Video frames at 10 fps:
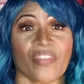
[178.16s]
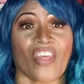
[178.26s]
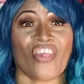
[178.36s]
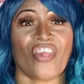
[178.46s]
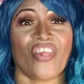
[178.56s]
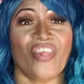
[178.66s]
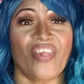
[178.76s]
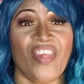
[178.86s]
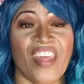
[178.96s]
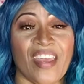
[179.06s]

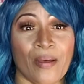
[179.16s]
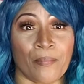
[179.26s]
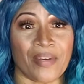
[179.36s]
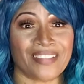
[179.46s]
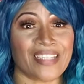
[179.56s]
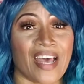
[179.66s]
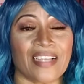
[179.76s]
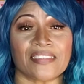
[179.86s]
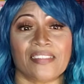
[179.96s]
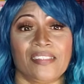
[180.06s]
them,
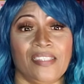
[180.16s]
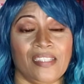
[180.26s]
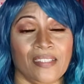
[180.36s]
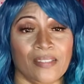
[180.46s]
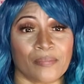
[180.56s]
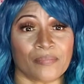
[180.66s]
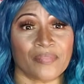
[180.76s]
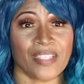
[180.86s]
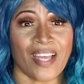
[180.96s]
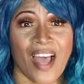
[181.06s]
not dim.
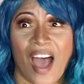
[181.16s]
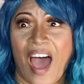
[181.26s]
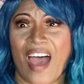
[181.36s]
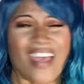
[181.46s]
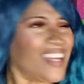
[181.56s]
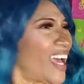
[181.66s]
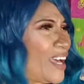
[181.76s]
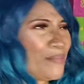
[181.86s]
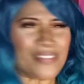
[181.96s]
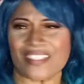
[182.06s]
And
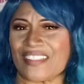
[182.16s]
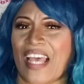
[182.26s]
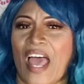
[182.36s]
I'm just,